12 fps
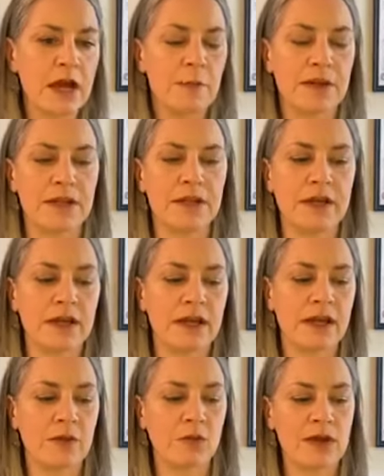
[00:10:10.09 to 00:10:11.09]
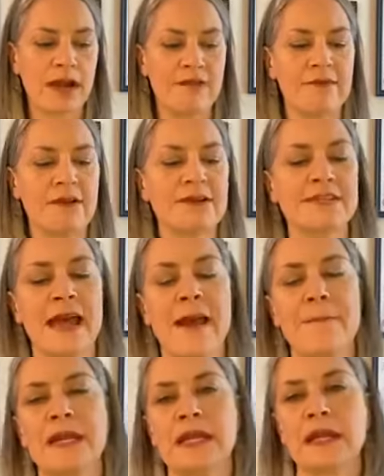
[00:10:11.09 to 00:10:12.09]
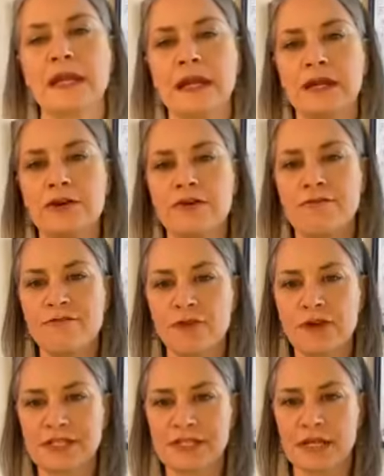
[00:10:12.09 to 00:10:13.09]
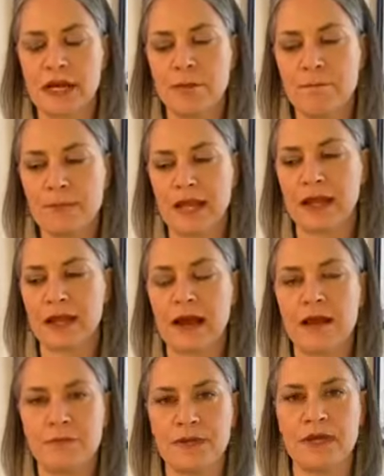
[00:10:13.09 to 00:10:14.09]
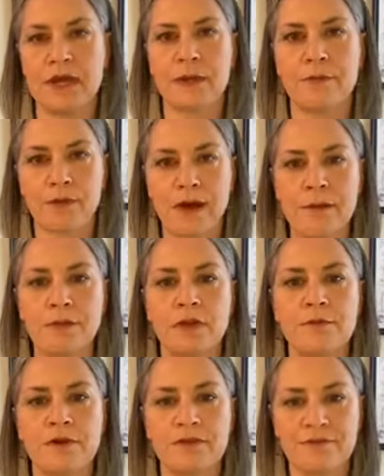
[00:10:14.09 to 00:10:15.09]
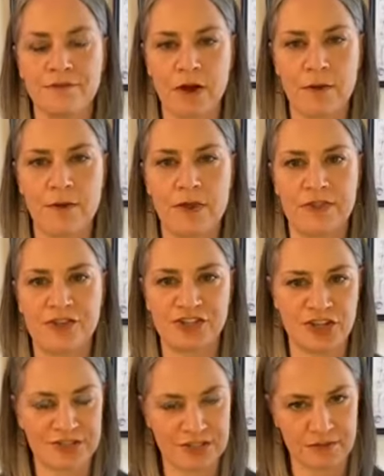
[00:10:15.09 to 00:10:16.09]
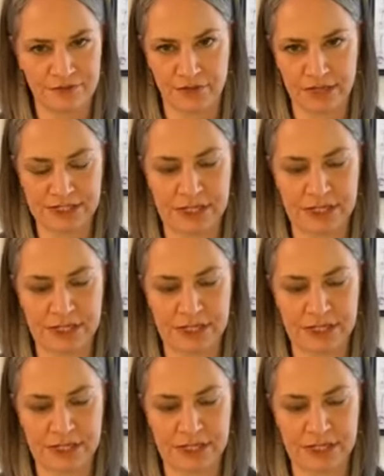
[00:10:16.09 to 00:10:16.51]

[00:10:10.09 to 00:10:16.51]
but whatever is happening in your foot may not be a problem from just the foot.